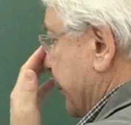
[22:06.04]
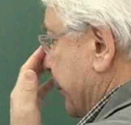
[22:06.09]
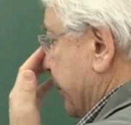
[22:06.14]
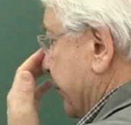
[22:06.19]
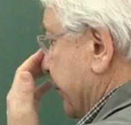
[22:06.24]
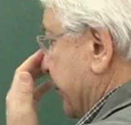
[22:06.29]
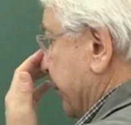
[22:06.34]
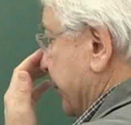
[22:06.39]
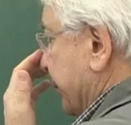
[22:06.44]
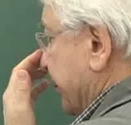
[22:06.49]

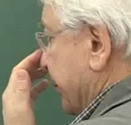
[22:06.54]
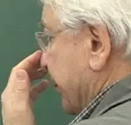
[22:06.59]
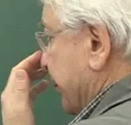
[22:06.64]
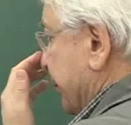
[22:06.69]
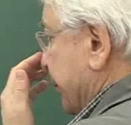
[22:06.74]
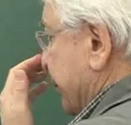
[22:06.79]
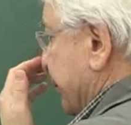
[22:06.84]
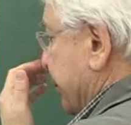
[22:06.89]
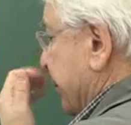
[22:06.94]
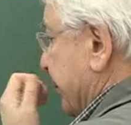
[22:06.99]

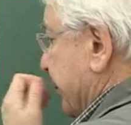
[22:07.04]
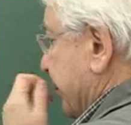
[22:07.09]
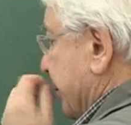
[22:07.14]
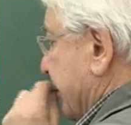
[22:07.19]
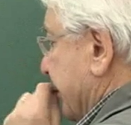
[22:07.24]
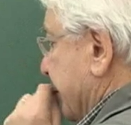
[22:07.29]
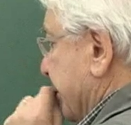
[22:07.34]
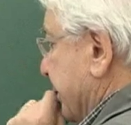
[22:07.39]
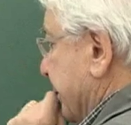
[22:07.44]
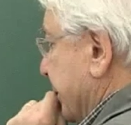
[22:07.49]

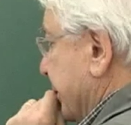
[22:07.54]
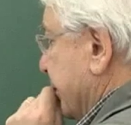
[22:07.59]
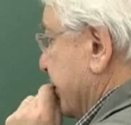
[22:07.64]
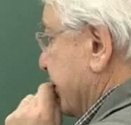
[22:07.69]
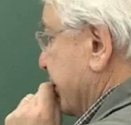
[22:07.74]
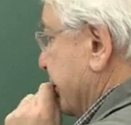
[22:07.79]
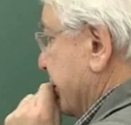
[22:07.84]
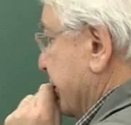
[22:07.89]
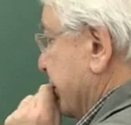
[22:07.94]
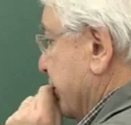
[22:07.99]

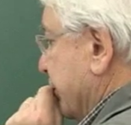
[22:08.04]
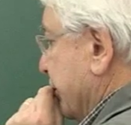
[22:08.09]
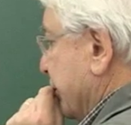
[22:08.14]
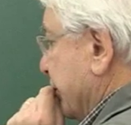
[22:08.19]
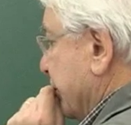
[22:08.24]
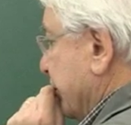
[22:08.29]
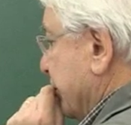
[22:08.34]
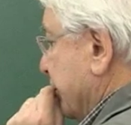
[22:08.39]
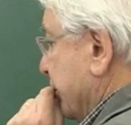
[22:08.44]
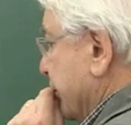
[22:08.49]

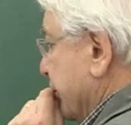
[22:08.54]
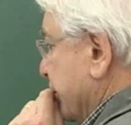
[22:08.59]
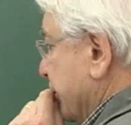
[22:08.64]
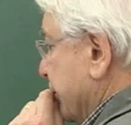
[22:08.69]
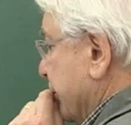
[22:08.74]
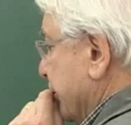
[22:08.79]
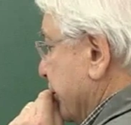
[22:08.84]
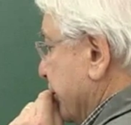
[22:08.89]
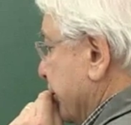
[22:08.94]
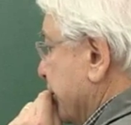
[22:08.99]

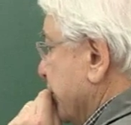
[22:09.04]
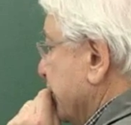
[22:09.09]
Nobody speaks.